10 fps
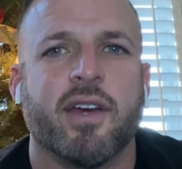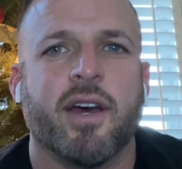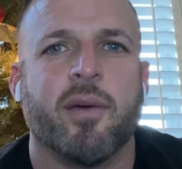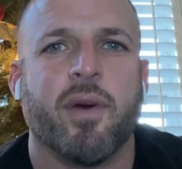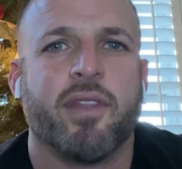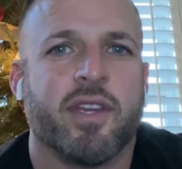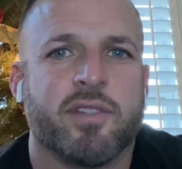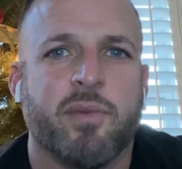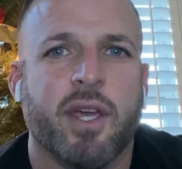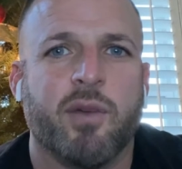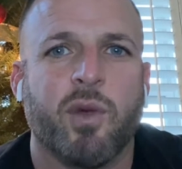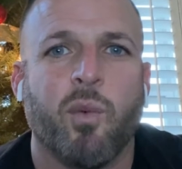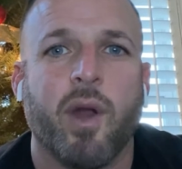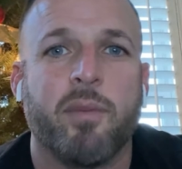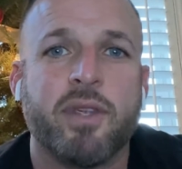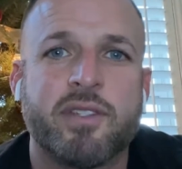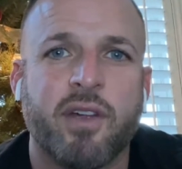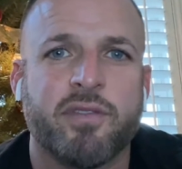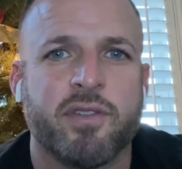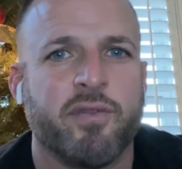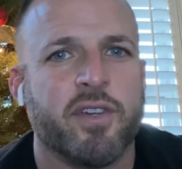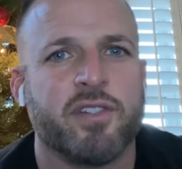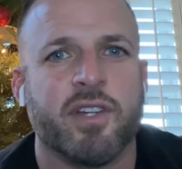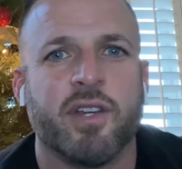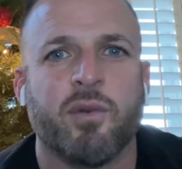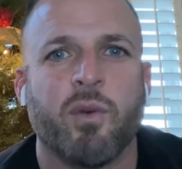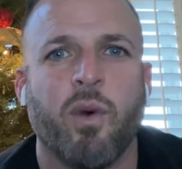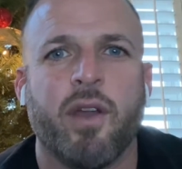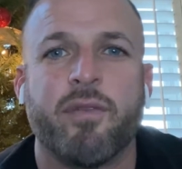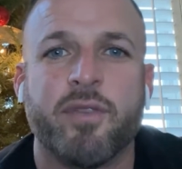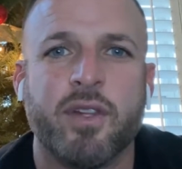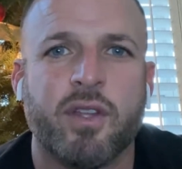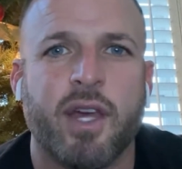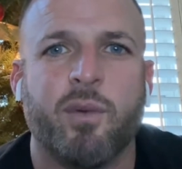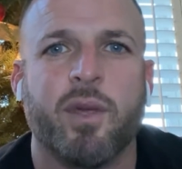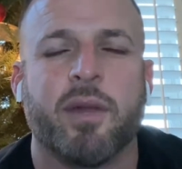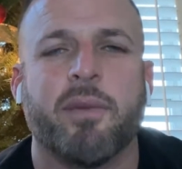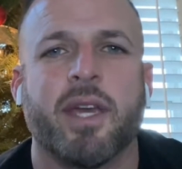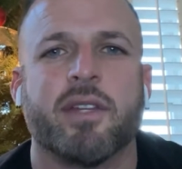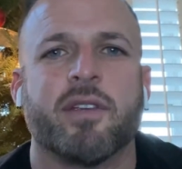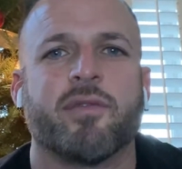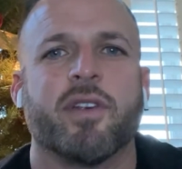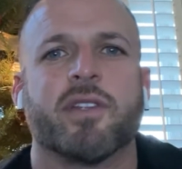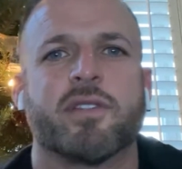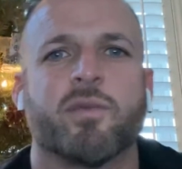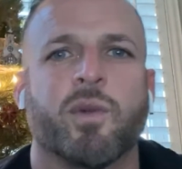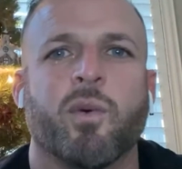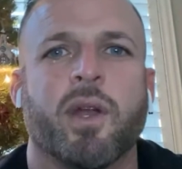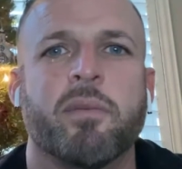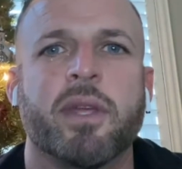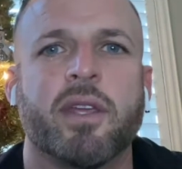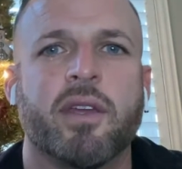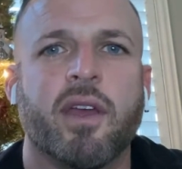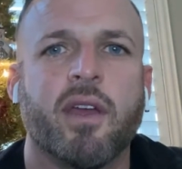I think as men, we want to be self-sufficient. We want to feel like we can make a difference. We want to be